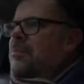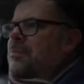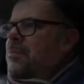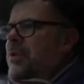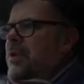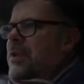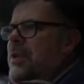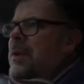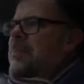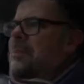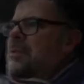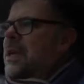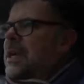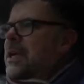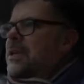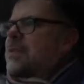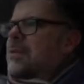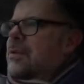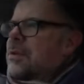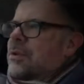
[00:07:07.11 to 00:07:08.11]
put an
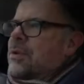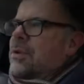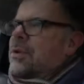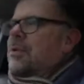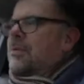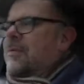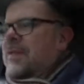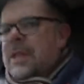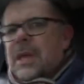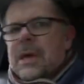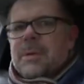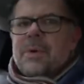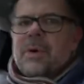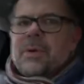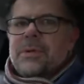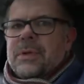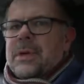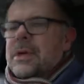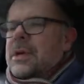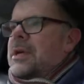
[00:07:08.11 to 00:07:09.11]
update, a new video
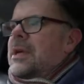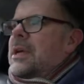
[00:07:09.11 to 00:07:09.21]
on,